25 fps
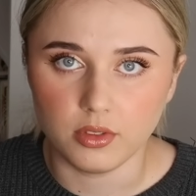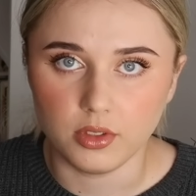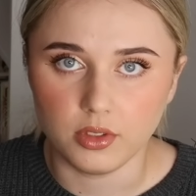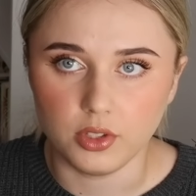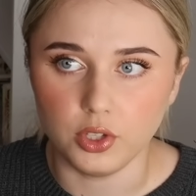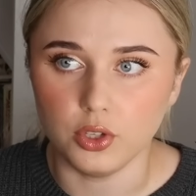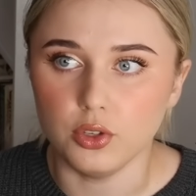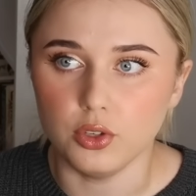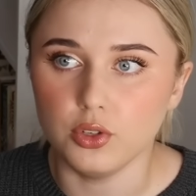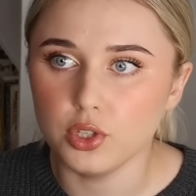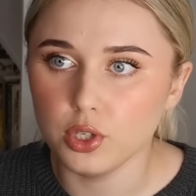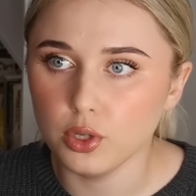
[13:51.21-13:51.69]

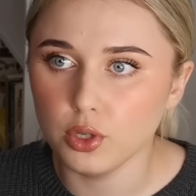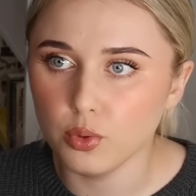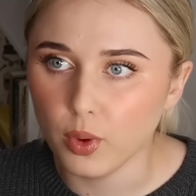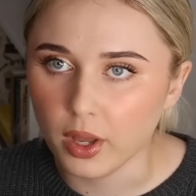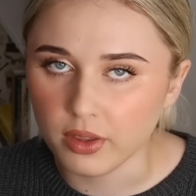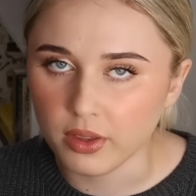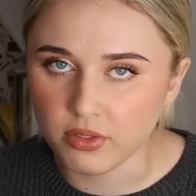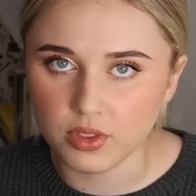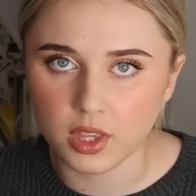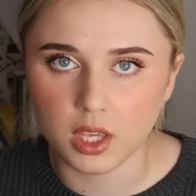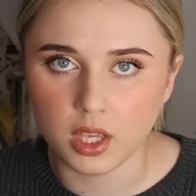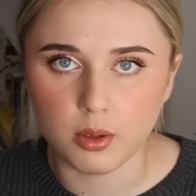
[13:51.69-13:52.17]
You do
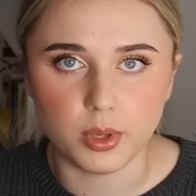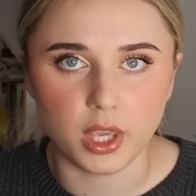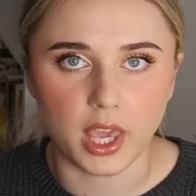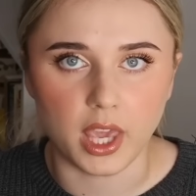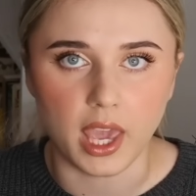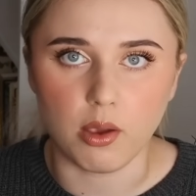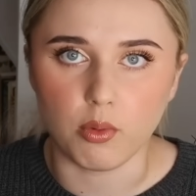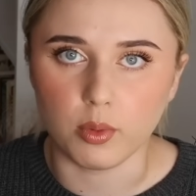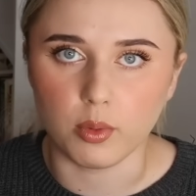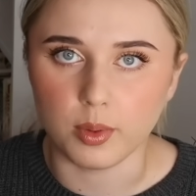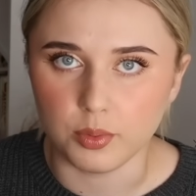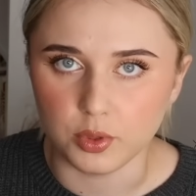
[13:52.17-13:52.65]
one thing, but you
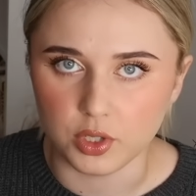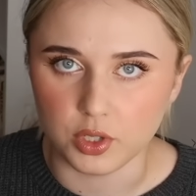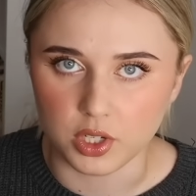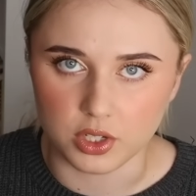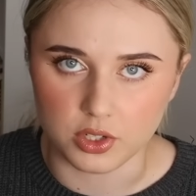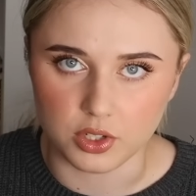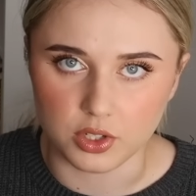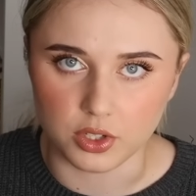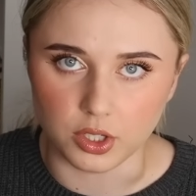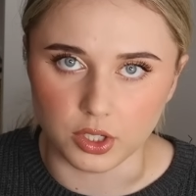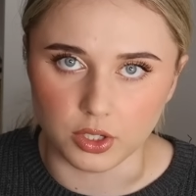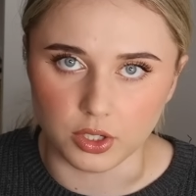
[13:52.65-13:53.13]
hate when people do
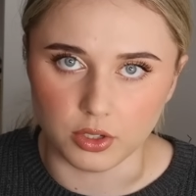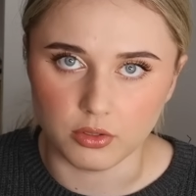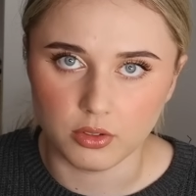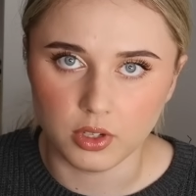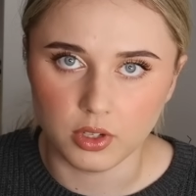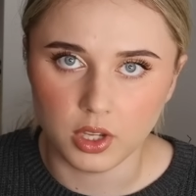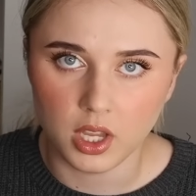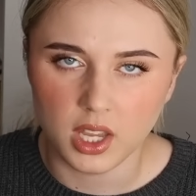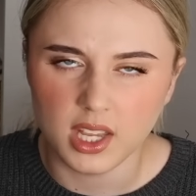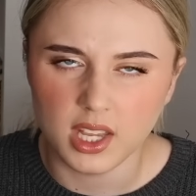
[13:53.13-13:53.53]
it to you.